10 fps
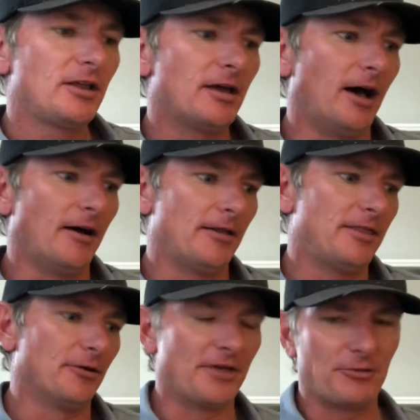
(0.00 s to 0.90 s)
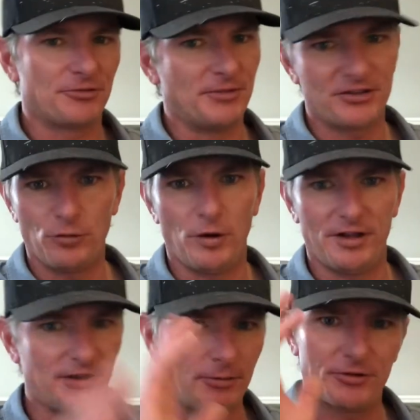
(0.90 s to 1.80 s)
Or that was miss one.
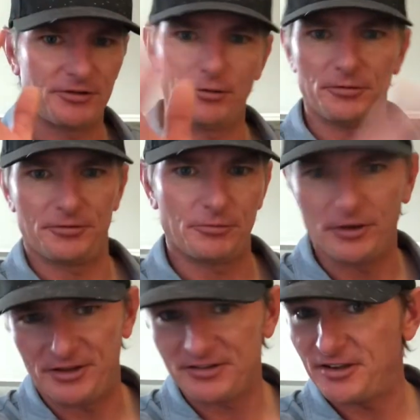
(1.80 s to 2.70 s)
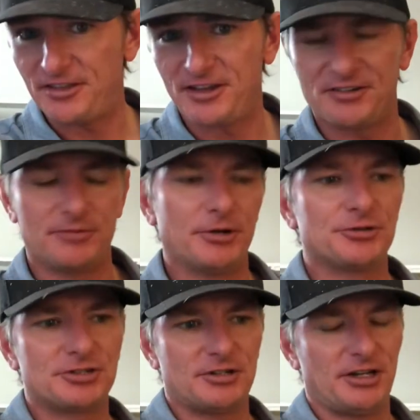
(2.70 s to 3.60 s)
That was always the one that set things in
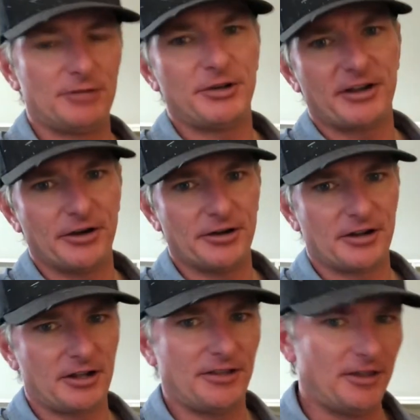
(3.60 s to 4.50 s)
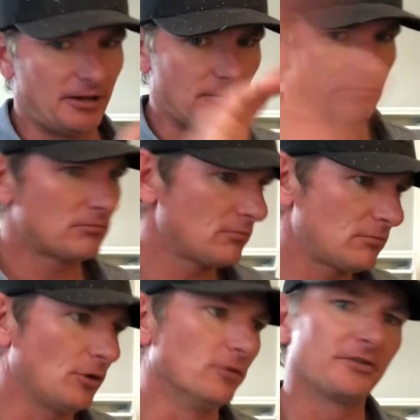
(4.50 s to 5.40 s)
motion. Hit a big hook and then
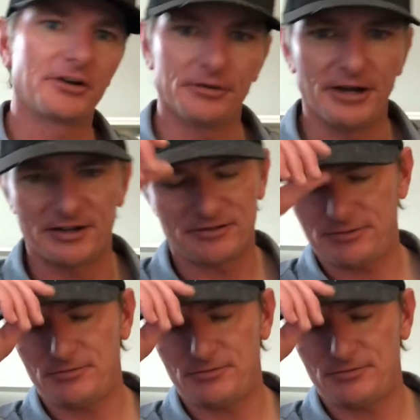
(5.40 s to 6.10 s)
overcorrect,